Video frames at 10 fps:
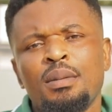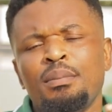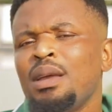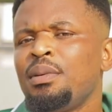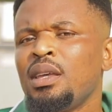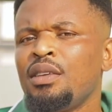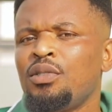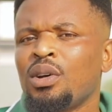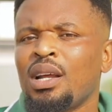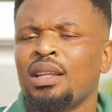maybe if
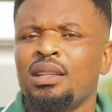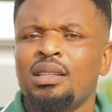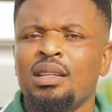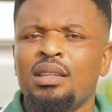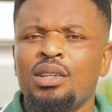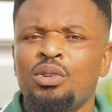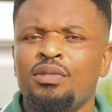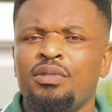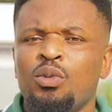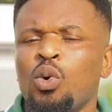you're an athlete and then
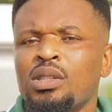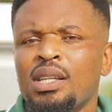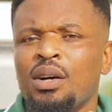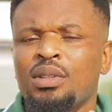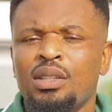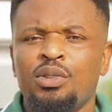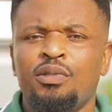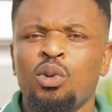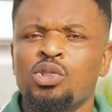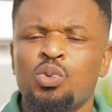you've worked out and
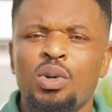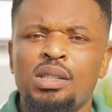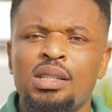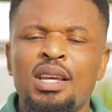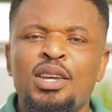you've lost weight,